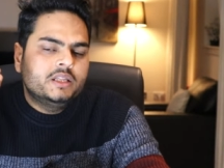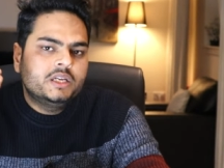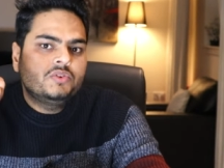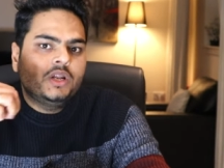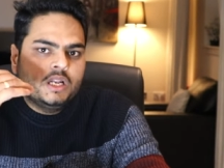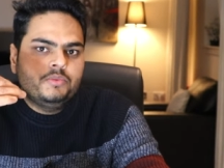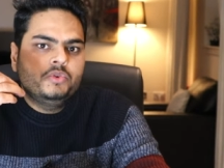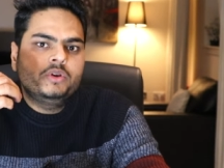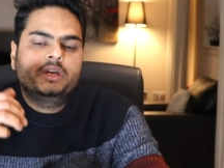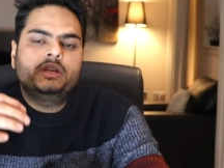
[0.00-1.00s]
that will help
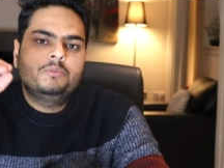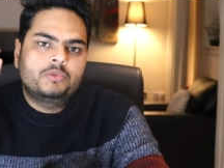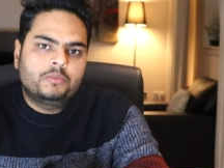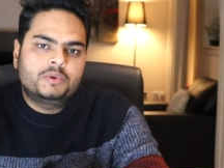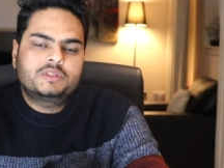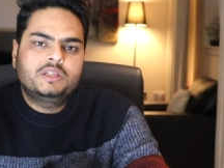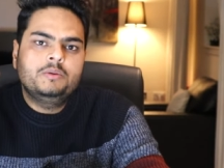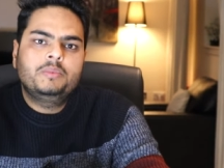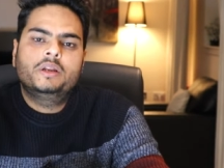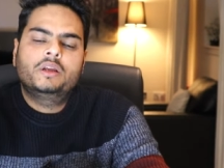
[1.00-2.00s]
you in getting proper
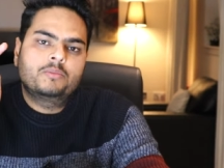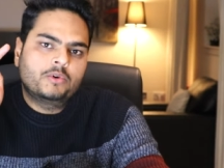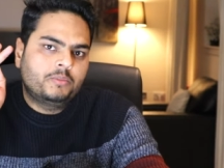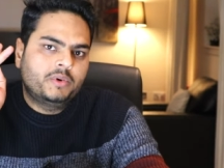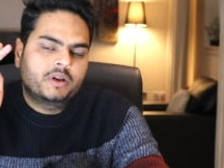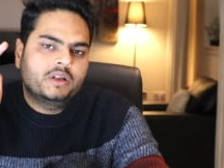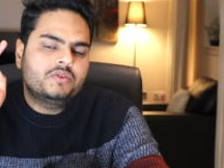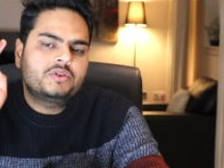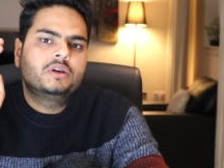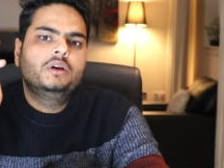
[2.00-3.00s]
sleep getting proper
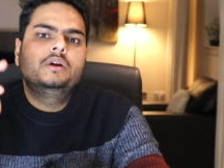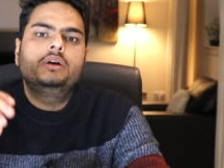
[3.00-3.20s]
rest